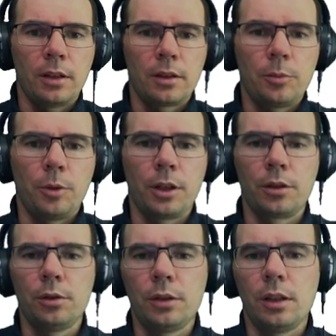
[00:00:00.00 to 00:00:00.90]
we are
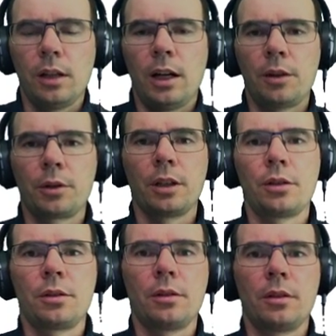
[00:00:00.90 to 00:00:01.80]
not allowing
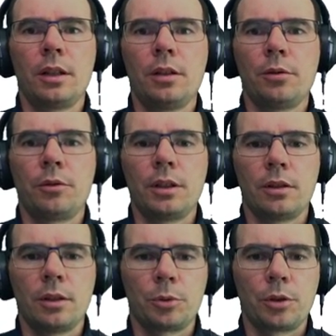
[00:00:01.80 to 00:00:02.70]
any of these
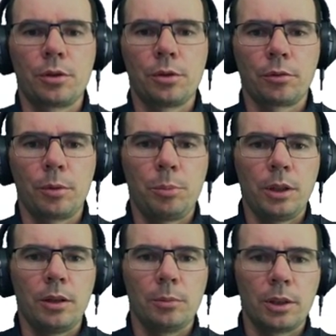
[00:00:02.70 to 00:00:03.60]
numbers to repeat
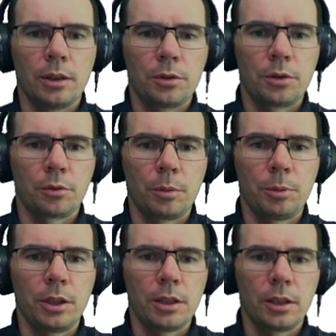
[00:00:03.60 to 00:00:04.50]
themselves. So
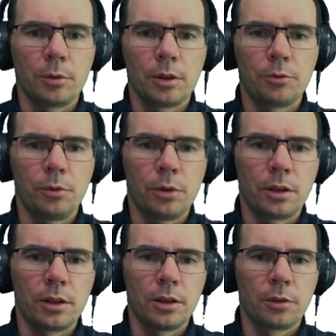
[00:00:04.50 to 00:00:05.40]
replace equals false
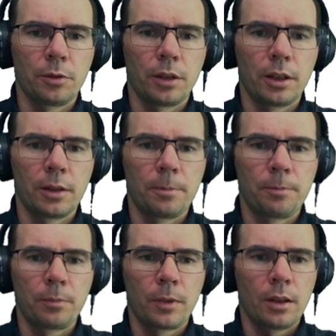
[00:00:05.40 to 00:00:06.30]
stands for that.
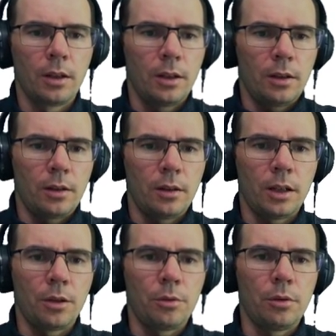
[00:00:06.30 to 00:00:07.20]
Now,